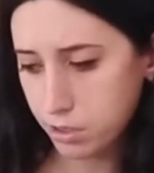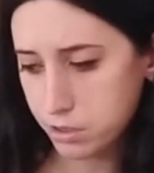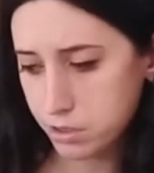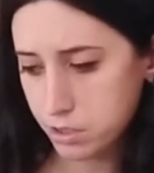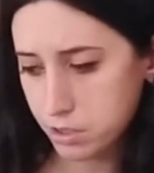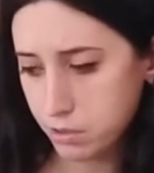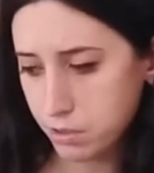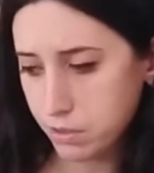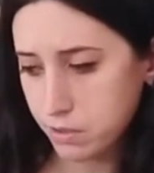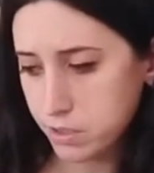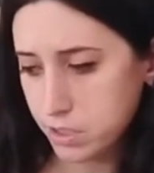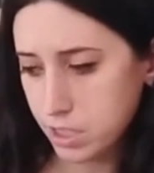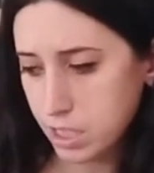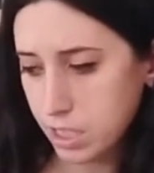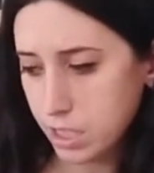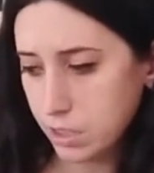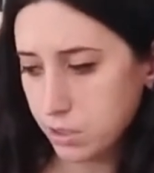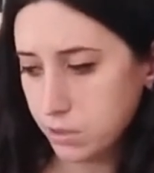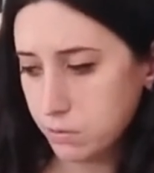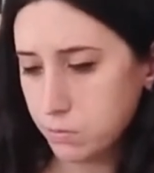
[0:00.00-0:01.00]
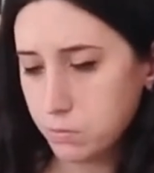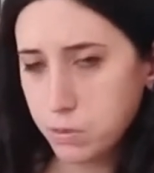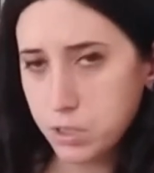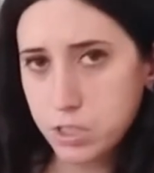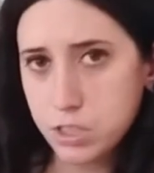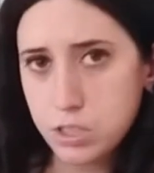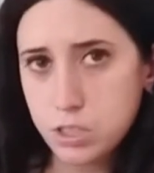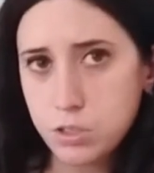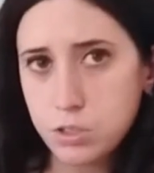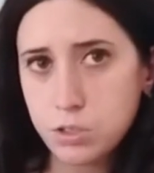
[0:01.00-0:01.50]
so I was like, what
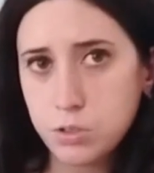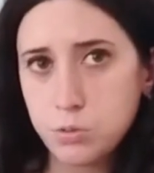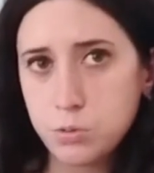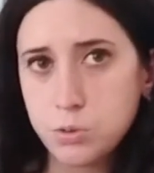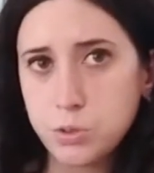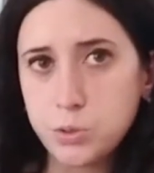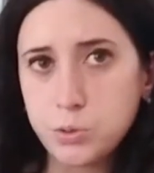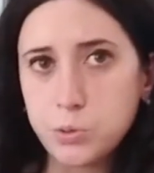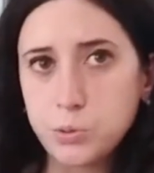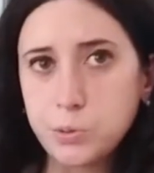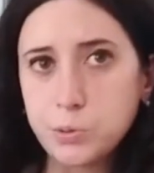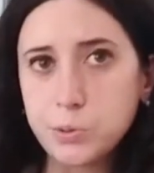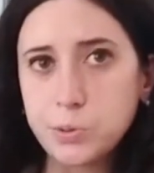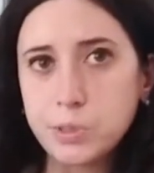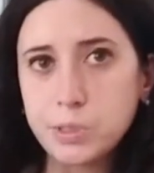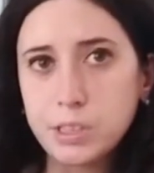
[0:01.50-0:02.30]
do you do?